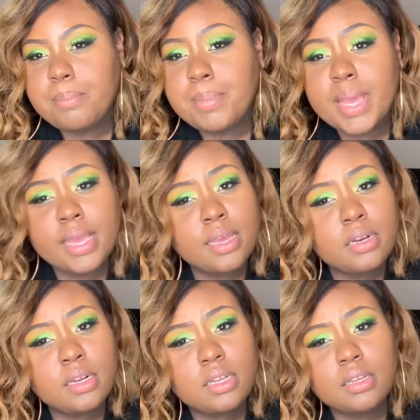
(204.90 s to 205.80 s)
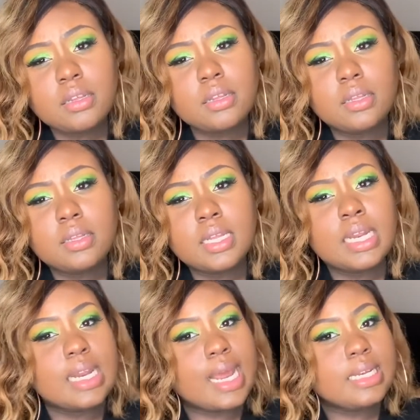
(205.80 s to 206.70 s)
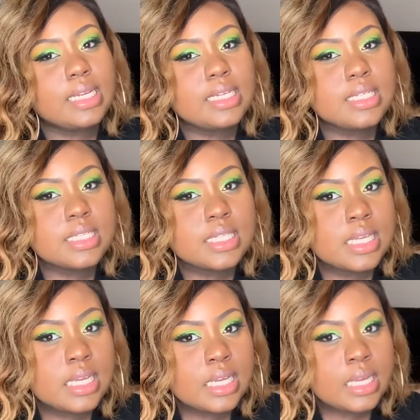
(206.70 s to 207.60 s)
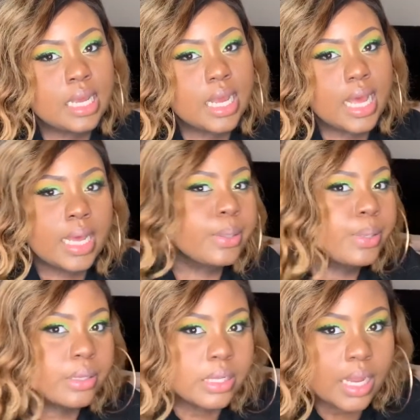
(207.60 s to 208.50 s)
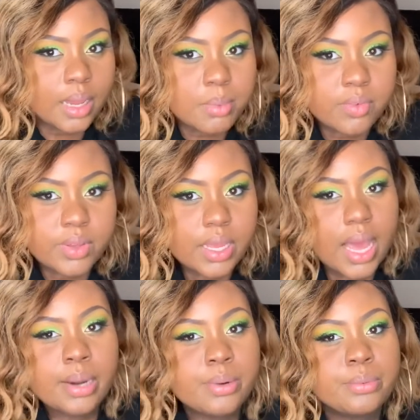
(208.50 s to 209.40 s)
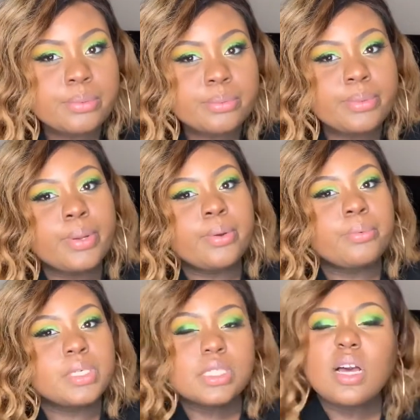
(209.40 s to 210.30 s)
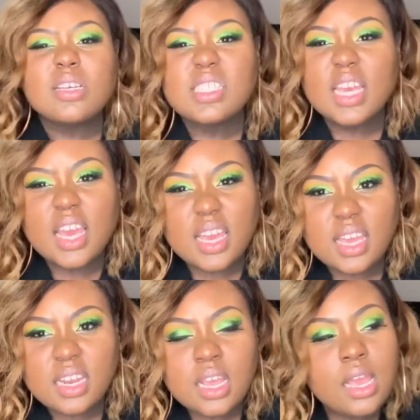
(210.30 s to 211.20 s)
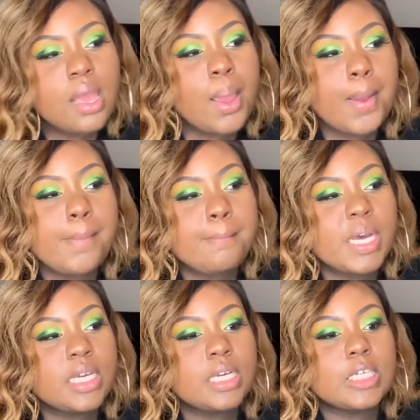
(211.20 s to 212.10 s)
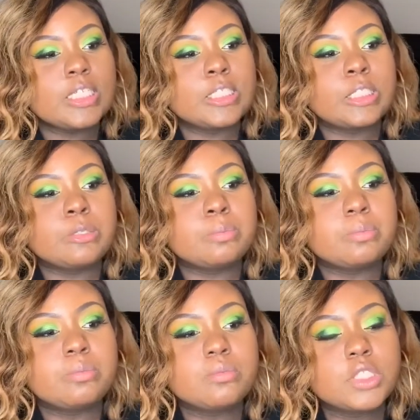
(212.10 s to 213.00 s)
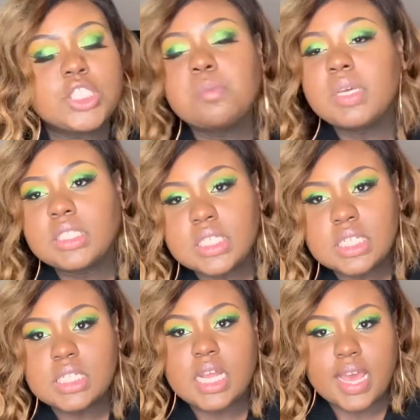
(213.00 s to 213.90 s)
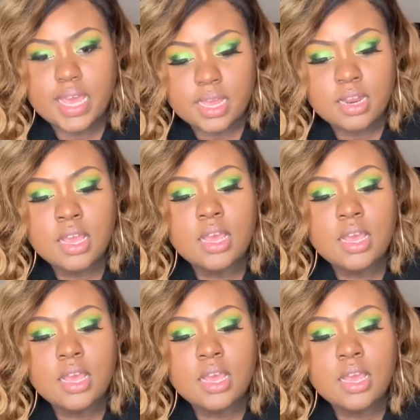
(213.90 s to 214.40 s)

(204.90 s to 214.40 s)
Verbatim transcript: band in the 90s. I don't know the name of it. I don't know what songs they had. But um, she mentions that